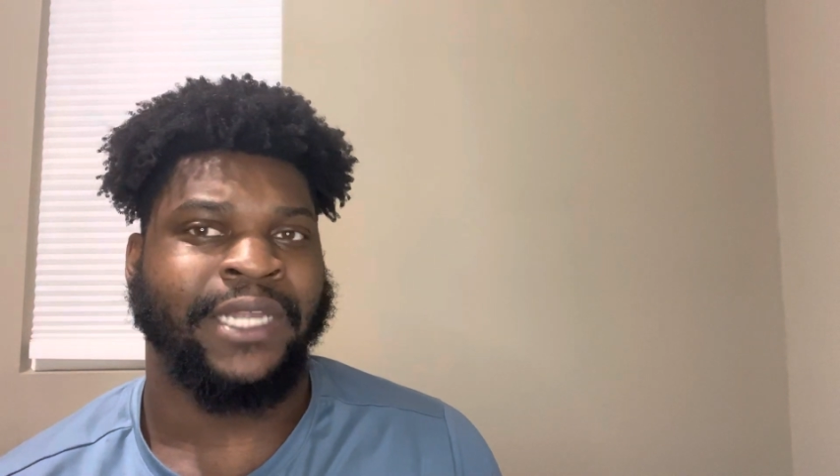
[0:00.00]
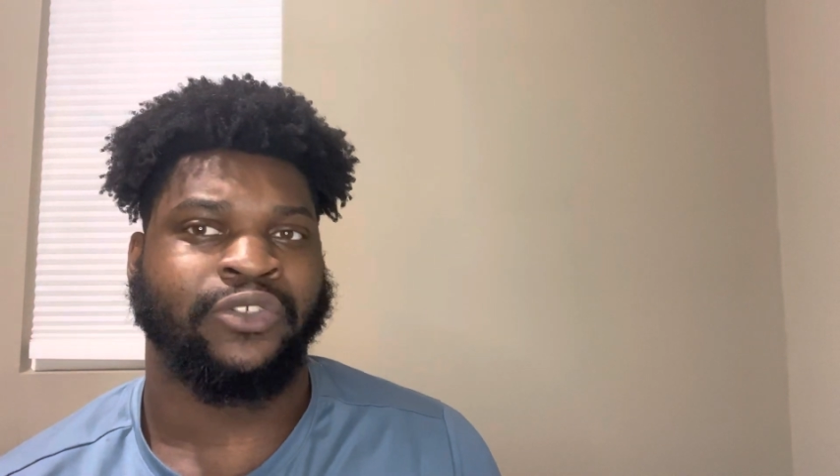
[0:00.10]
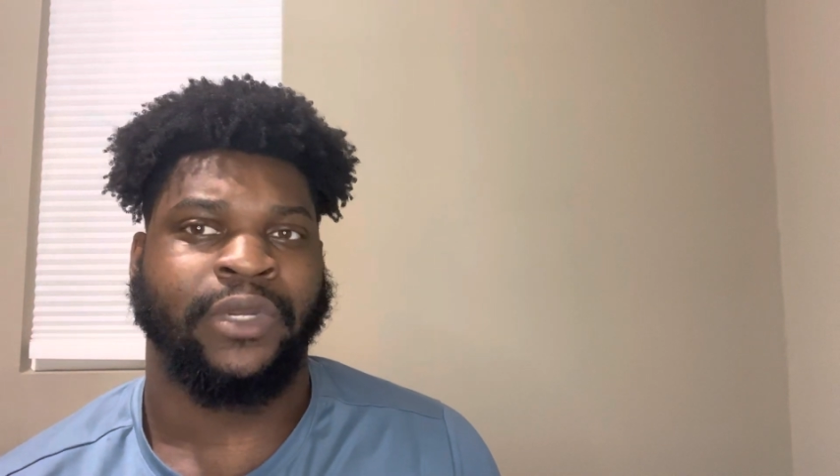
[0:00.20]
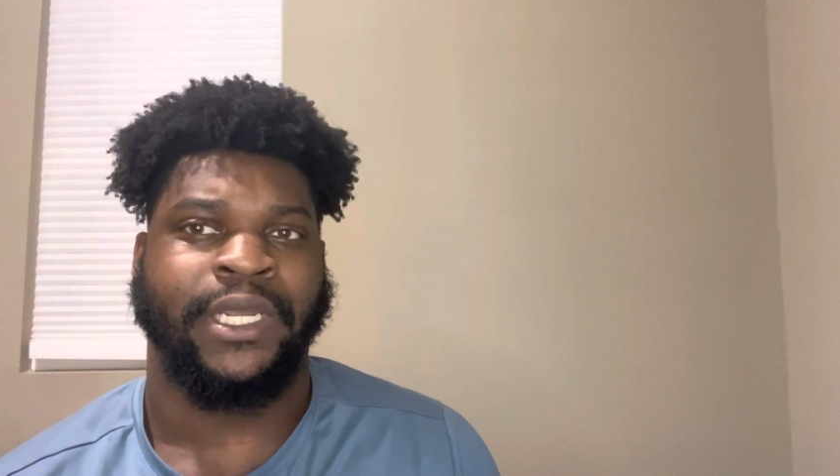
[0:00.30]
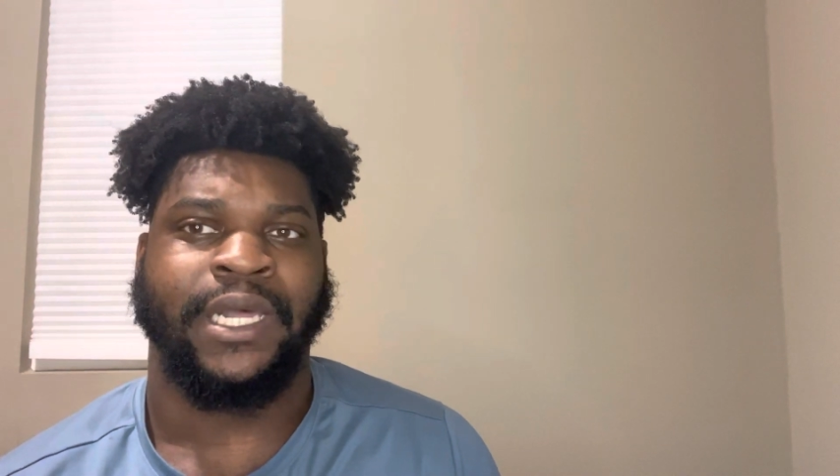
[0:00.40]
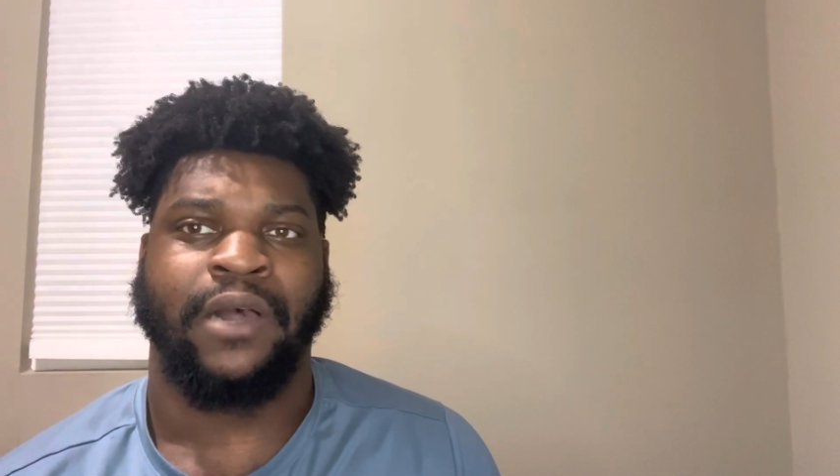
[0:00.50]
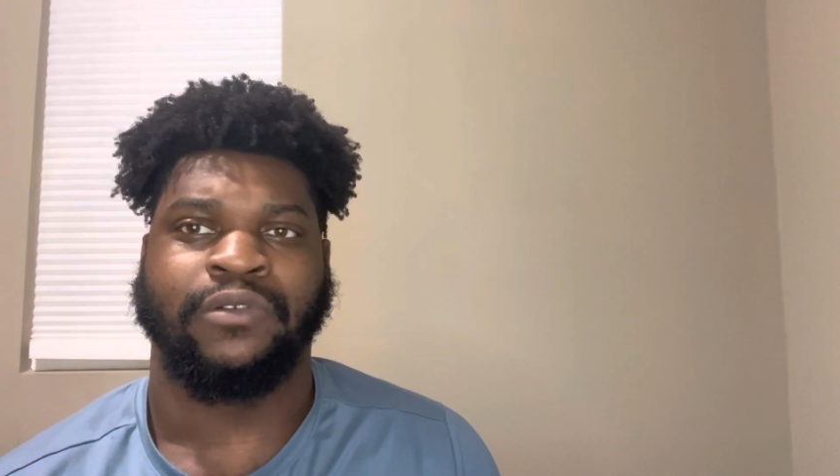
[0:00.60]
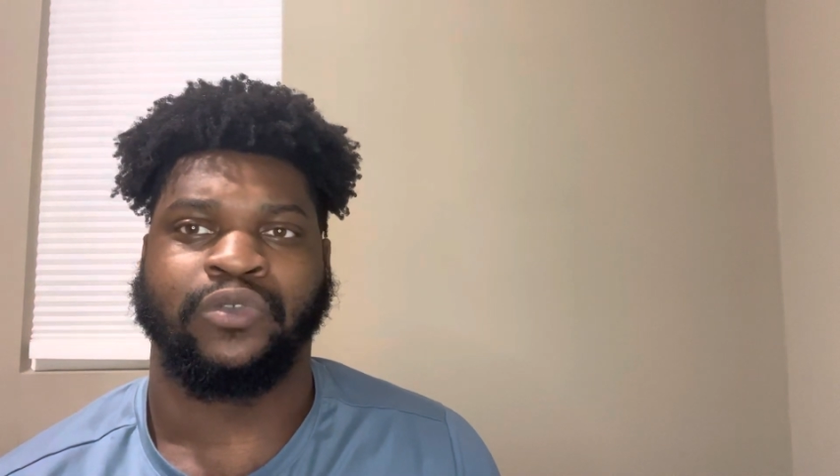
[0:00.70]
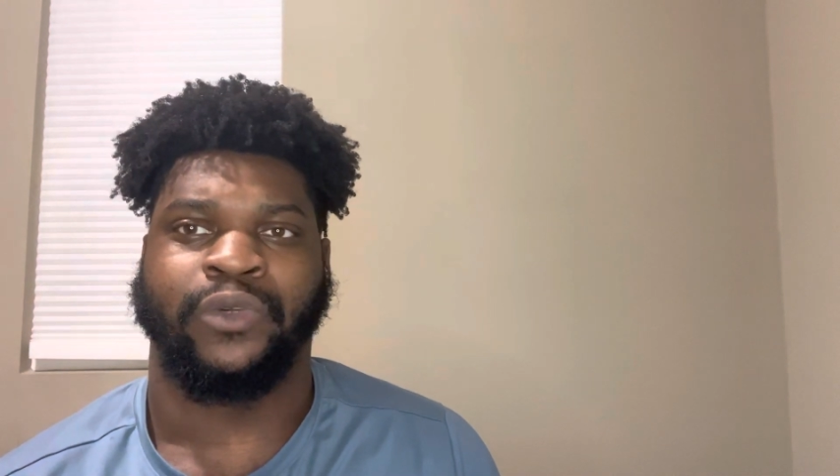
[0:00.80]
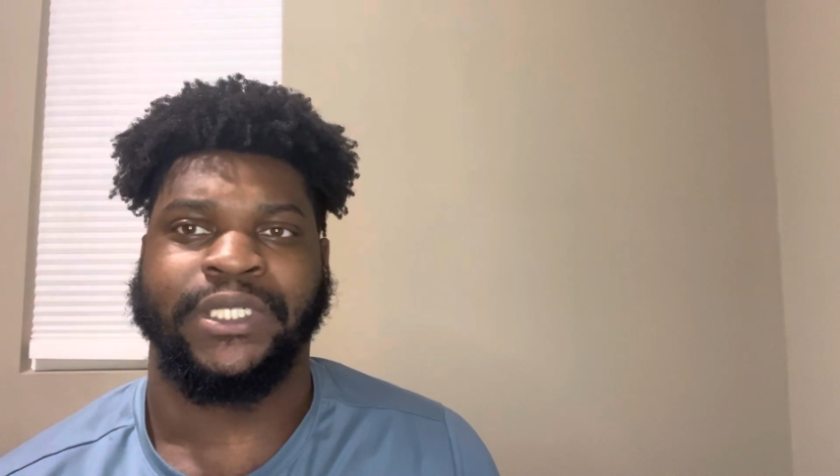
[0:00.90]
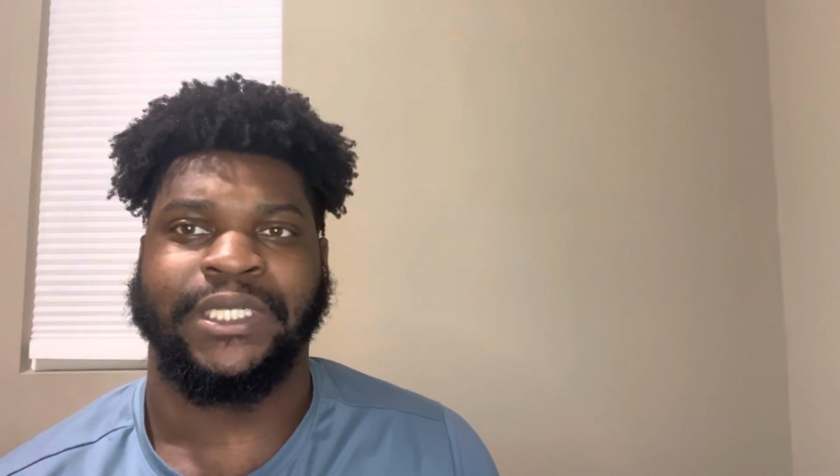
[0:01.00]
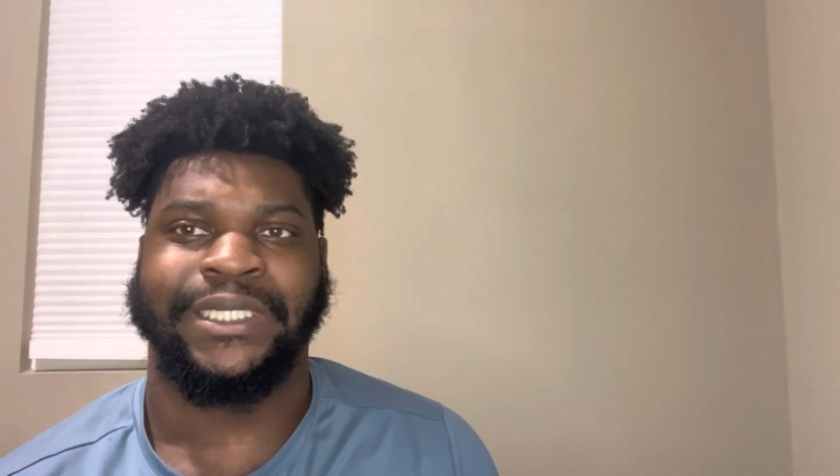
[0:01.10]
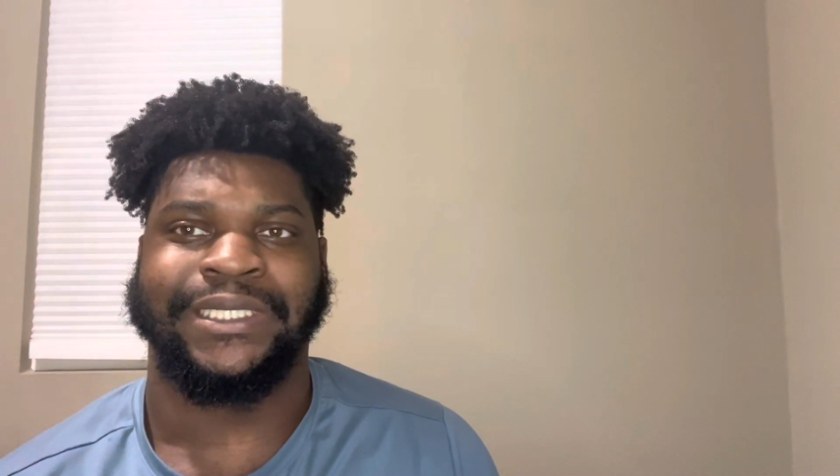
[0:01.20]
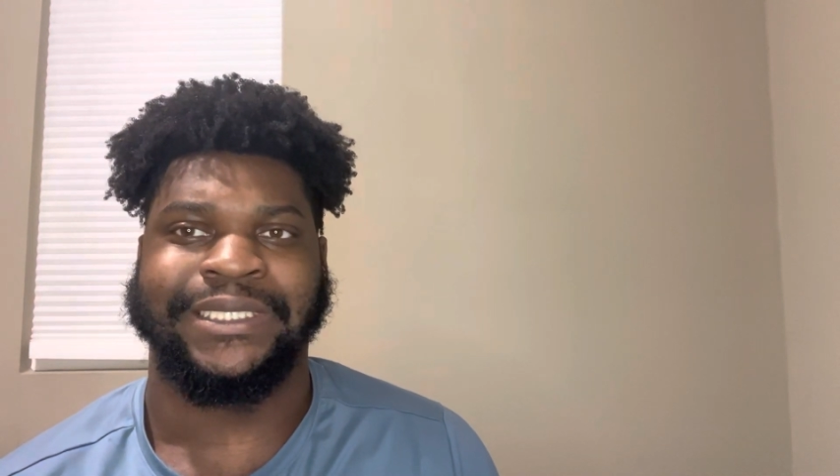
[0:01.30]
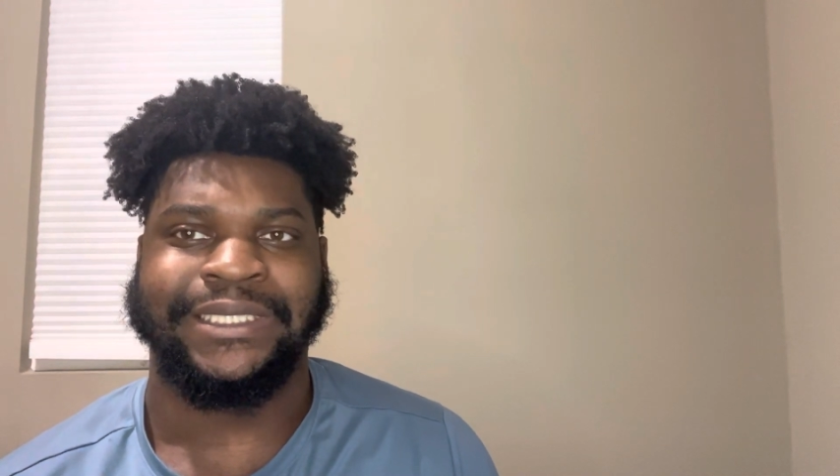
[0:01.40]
trade I was risking